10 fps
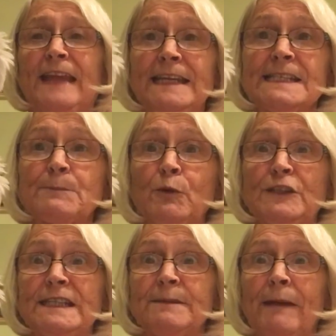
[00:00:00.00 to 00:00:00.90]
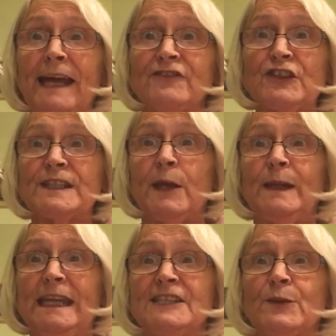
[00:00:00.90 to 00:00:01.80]
Then he spotted a man just
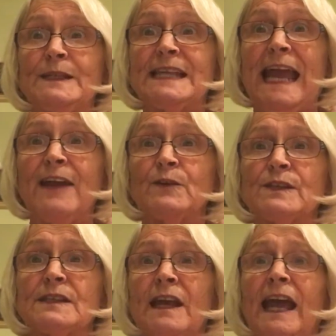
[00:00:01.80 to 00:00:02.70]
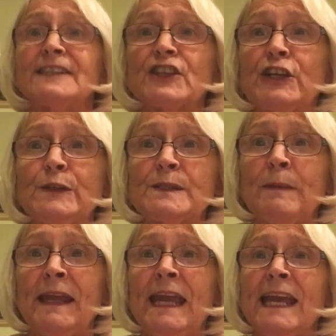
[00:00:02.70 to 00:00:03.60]
going into his house.
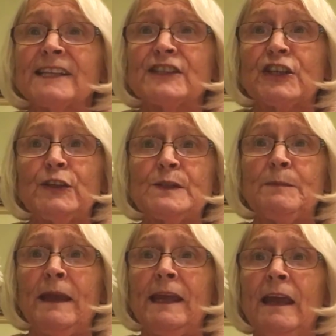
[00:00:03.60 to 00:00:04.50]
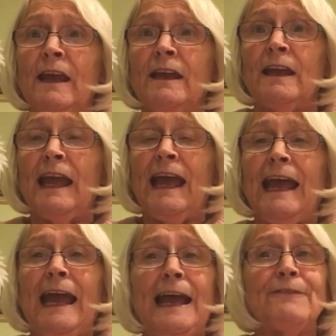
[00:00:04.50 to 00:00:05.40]
Excuse me.
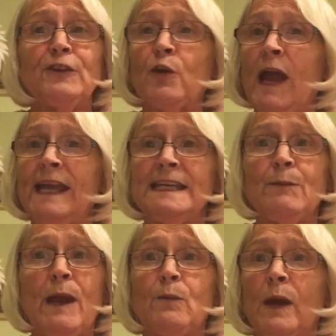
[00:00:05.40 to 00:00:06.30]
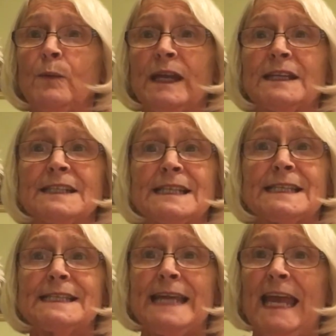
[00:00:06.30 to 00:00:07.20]
Have you got anywhere where we can
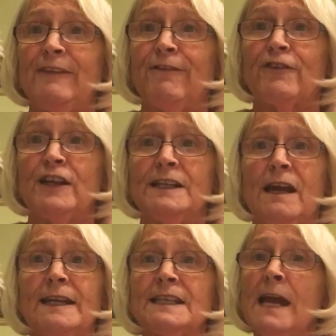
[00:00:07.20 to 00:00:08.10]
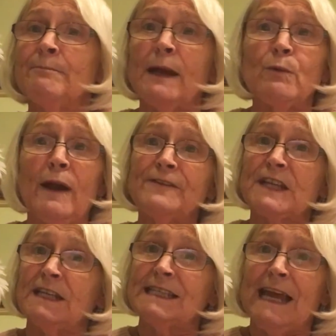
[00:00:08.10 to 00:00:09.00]
stay for a night? My
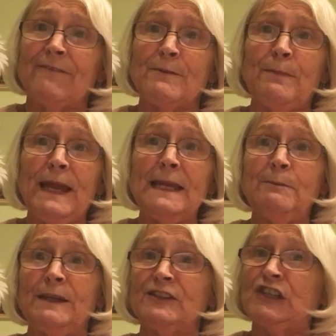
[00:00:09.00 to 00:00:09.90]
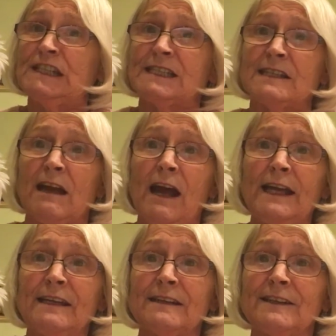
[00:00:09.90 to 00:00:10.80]
wife's going to have a baby and she's
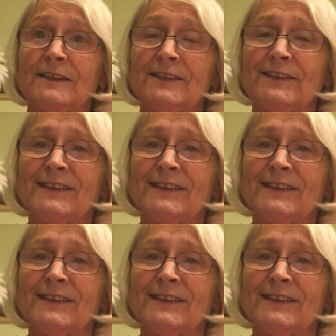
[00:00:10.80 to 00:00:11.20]
tired.